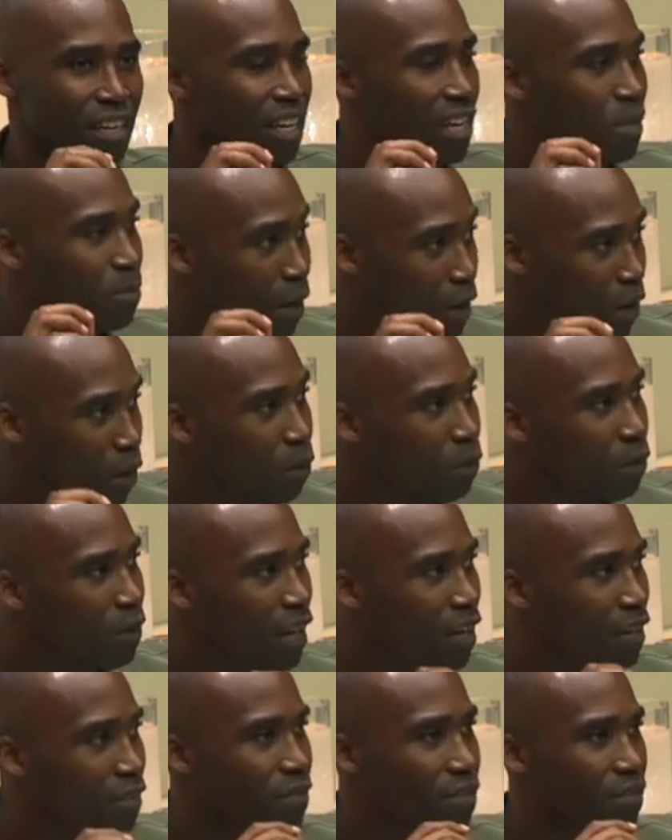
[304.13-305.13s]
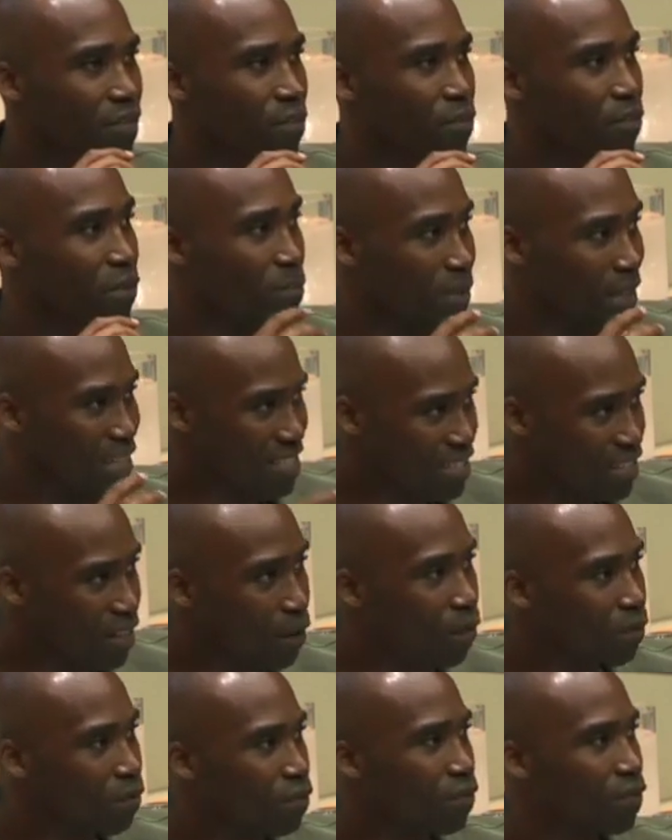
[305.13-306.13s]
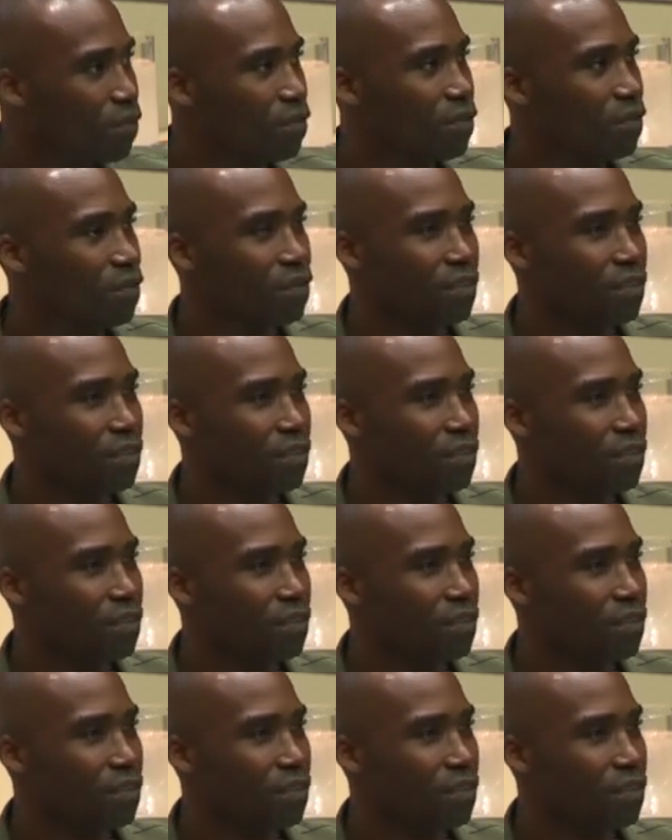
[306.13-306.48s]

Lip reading: in my own life with myself.